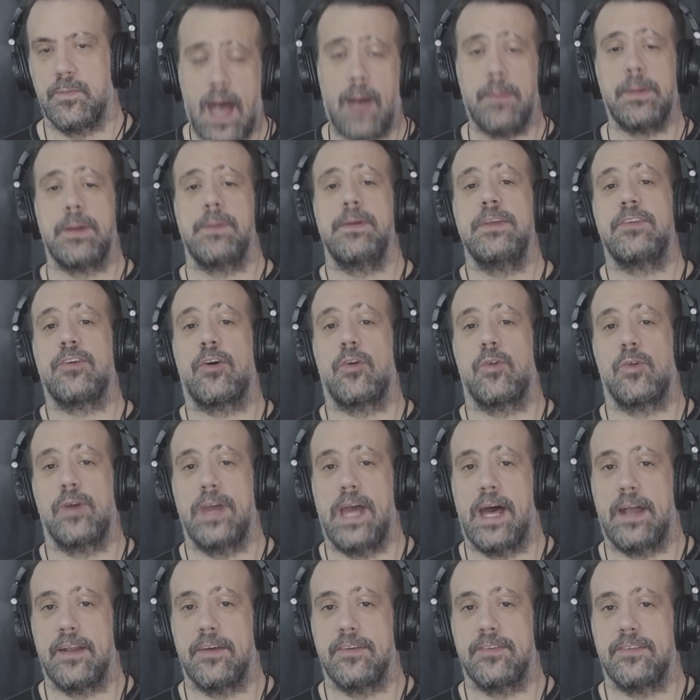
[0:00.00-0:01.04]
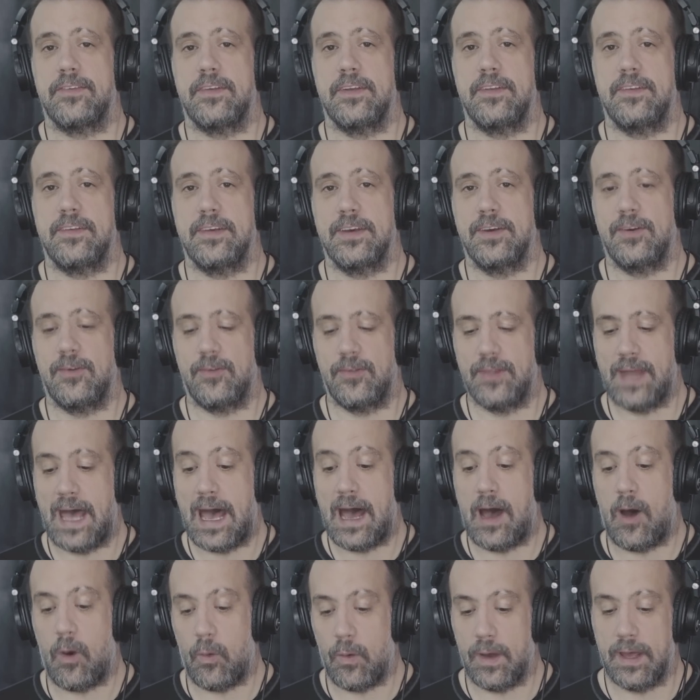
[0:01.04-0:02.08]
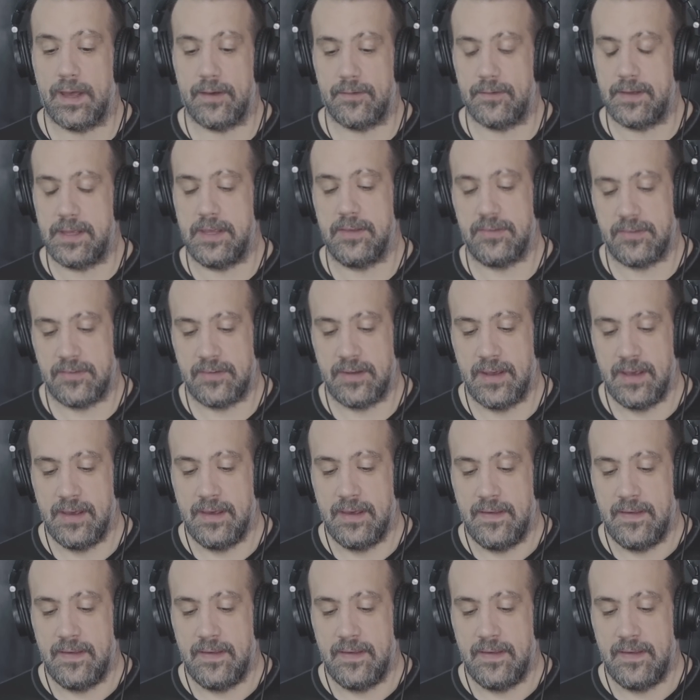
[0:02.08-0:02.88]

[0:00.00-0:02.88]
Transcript: I'm gonna be totally honest, until now at least,